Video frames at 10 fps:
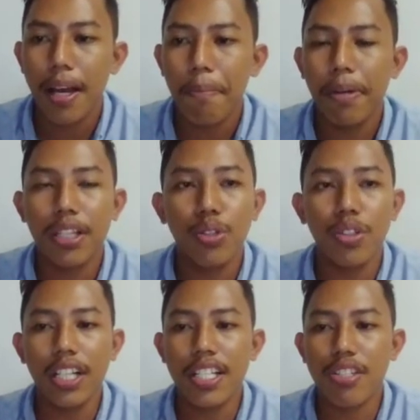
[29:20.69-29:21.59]

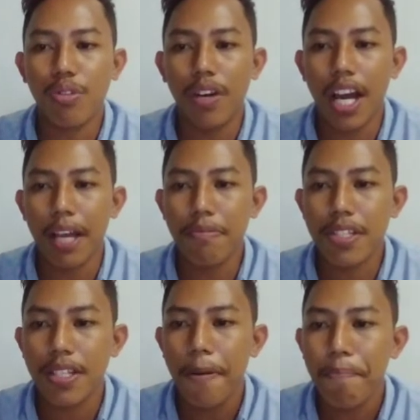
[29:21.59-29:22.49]
Bandura
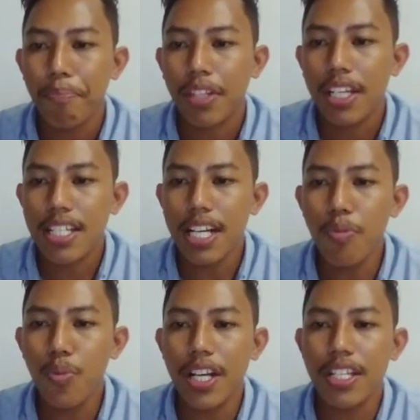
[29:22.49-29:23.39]
describes some
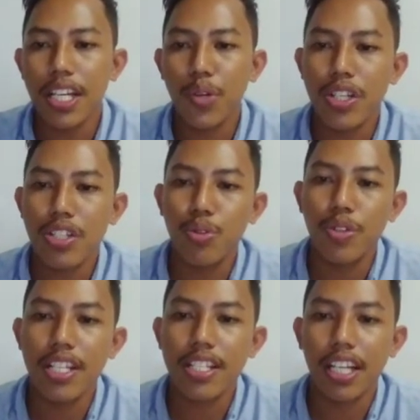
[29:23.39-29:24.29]
ways in which
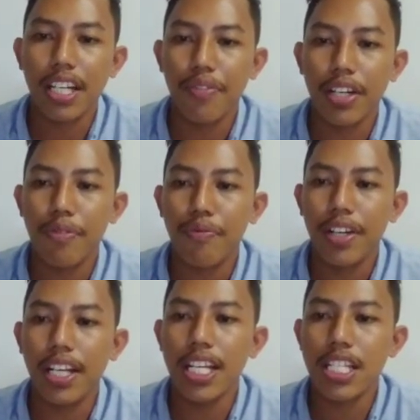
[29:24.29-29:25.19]
students can develop
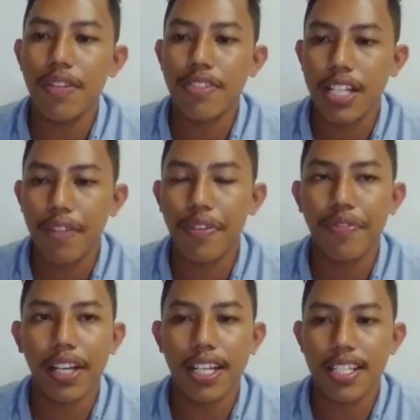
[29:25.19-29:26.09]
feelings of
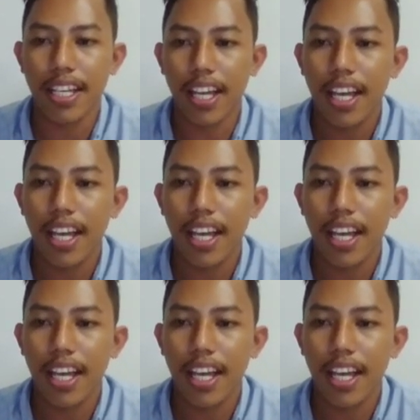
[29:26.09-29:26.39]
self-efficacy.